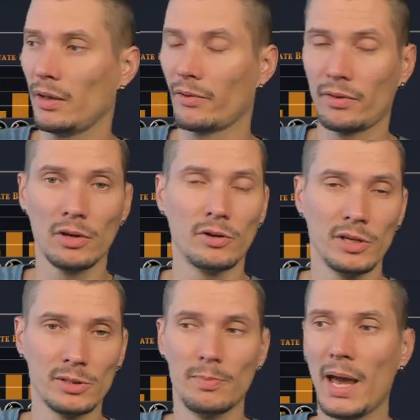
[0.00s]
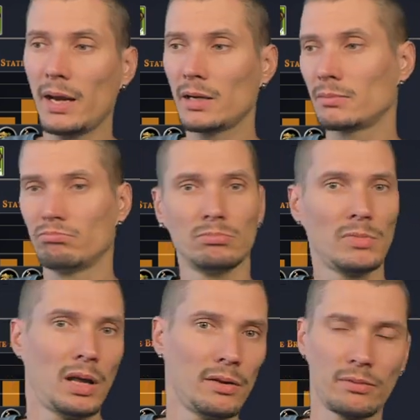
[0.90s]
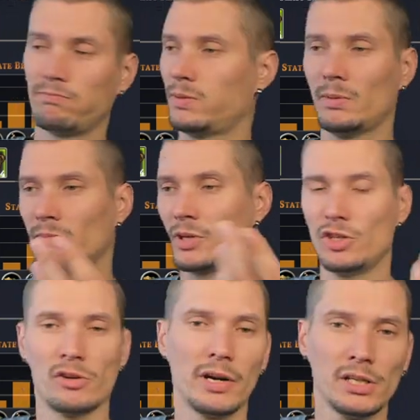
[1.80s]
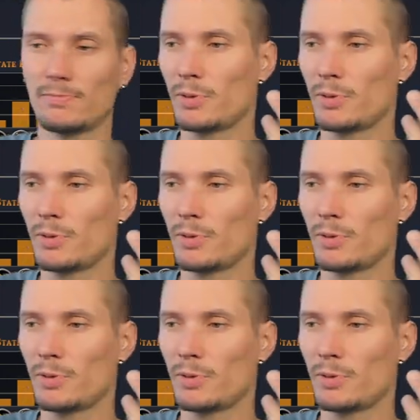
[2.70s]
Health goes back, health regenerates.